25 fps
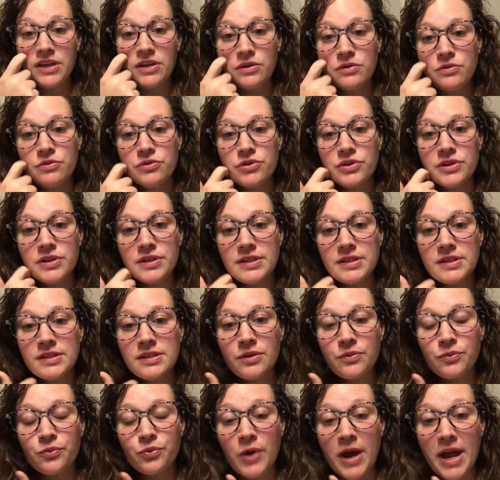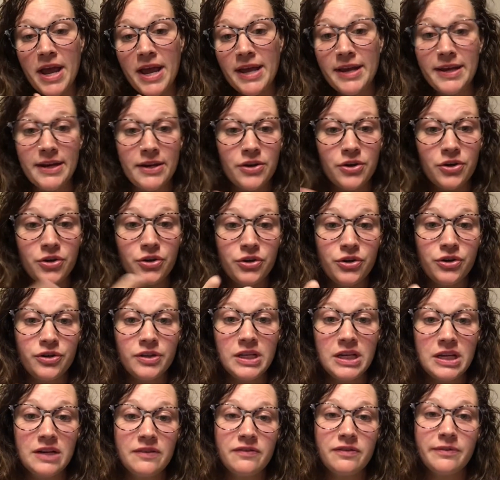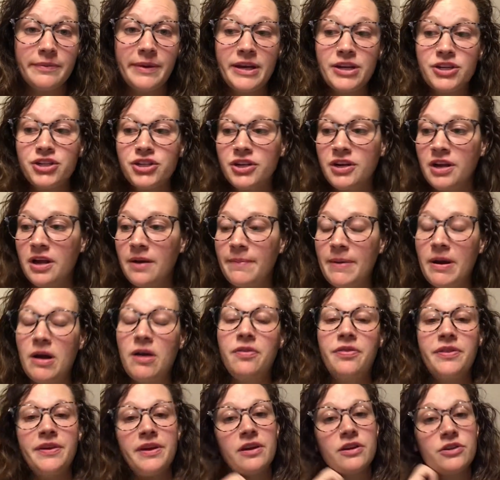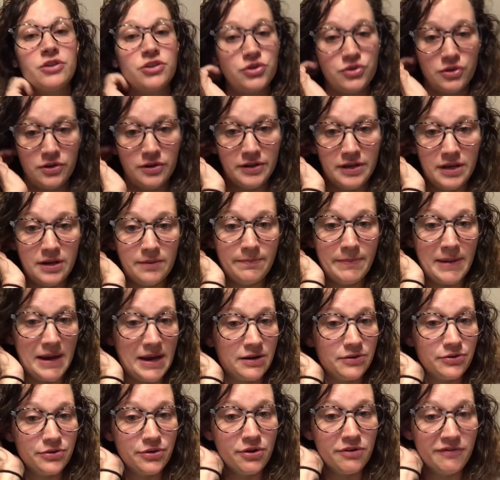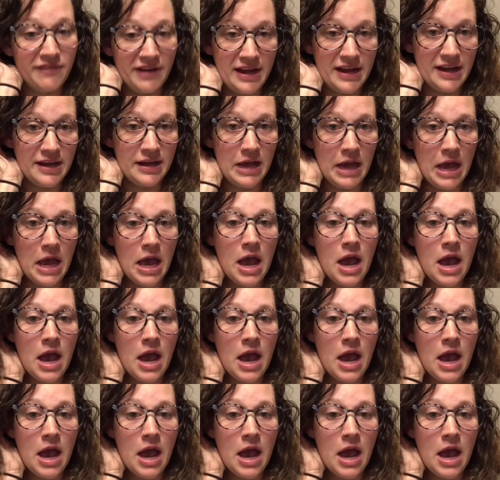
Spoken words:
you just read and heard the information about the Australian mangrove ant,